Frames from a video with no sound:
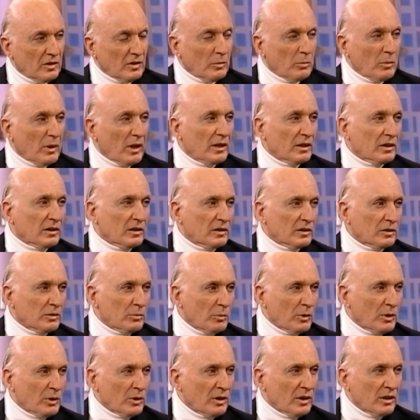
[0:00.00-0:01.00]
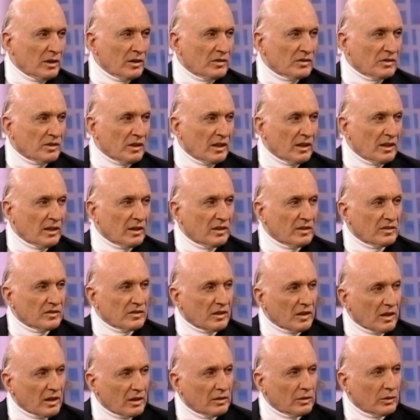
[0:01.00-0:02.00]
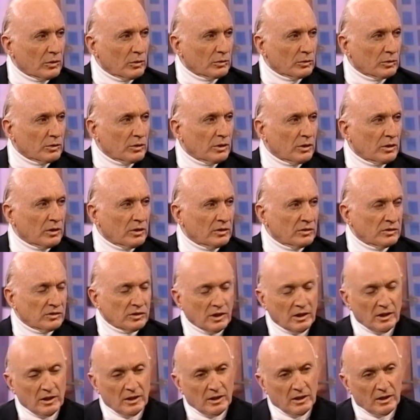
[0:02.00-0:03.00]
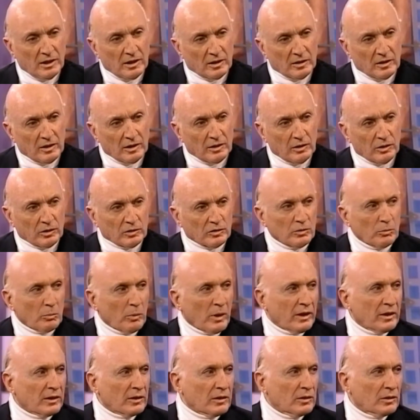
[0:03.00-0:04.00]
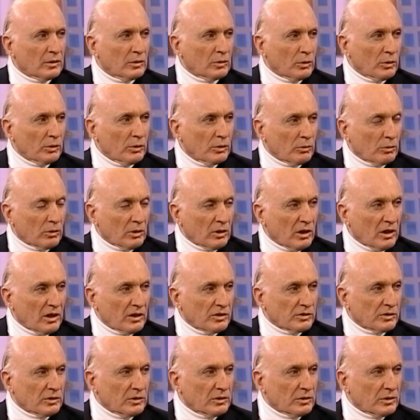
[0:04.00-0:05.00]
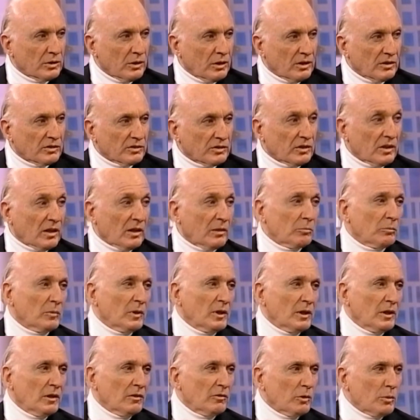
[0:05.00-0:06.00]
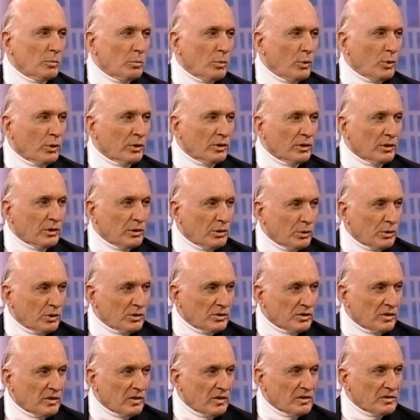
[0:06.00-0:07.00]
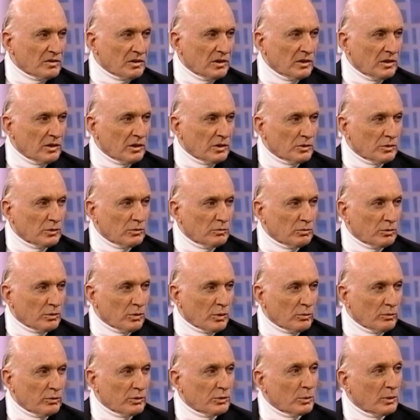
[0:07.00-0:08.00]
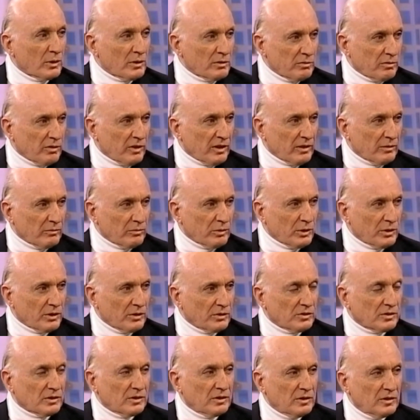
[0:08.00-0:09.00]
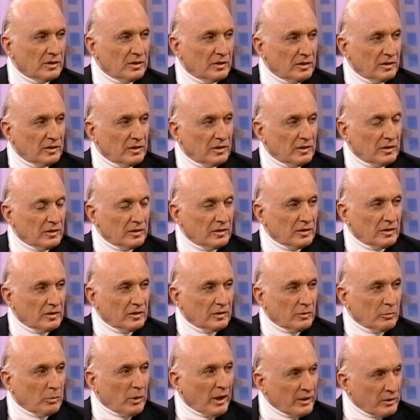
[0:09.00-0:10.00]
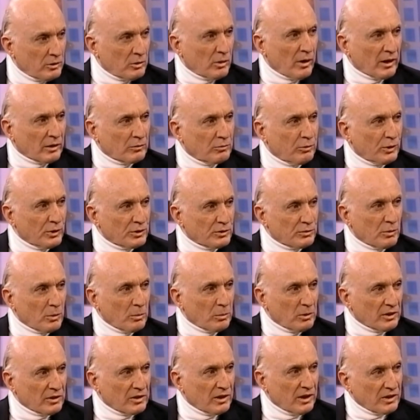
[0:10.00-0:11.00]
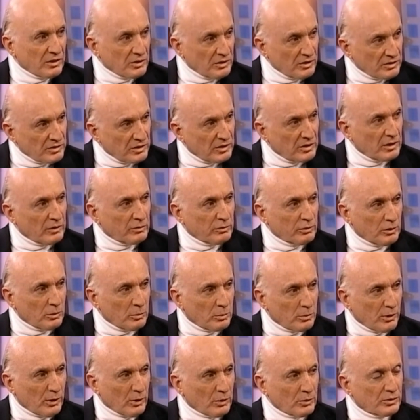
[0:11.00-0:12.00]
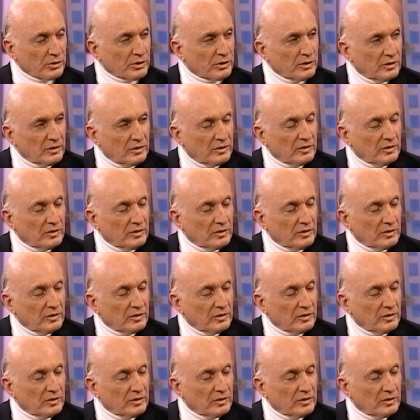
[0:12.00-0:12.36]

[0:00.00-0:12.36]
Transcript: The medical community is saying it's an unknown cause, and they look to medical or neurological cause, and I'm reporting cures of this condition for over twenty-five years. Okay. By Direct Voice Rehabilitation. It's a different approach.